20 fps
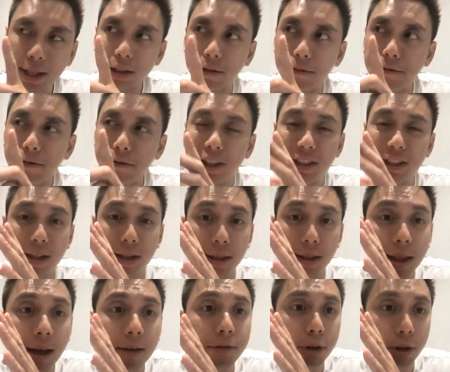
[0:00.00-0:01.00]
the first
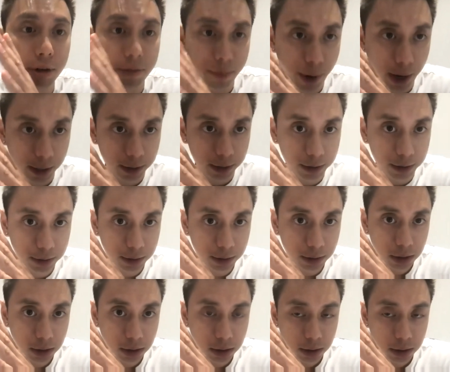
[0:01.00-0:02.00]
level of practice.
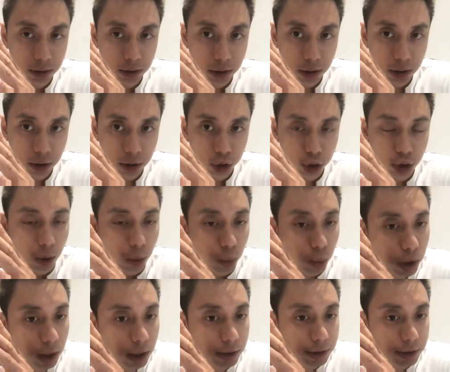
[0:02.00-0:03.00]
So the
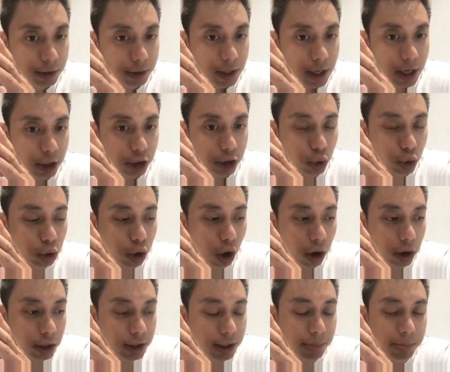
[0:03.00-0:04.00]
words is no
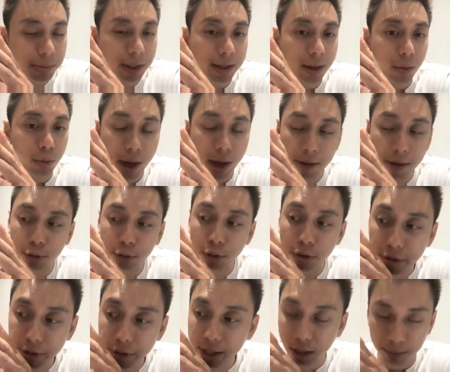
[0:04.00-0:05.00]
longer something that we have to
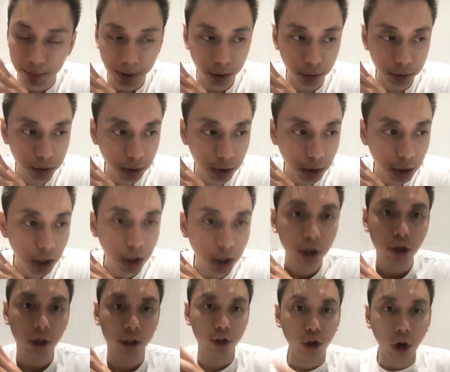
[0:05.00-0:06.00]
think about.
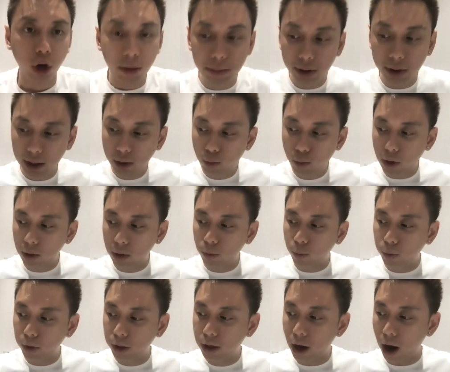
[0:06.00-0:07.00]
Because normally when
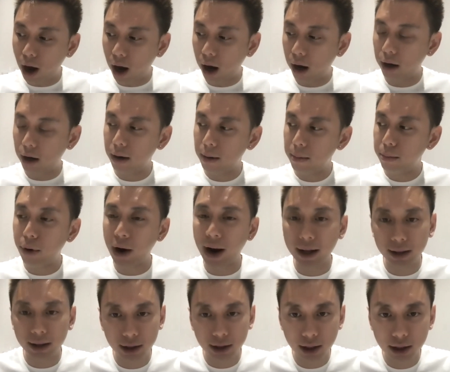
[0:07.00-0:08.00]
we are
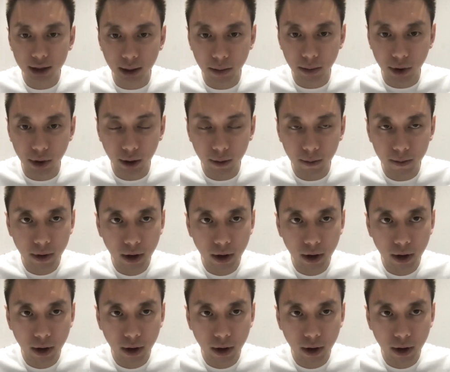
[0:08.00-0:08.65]
practicing something,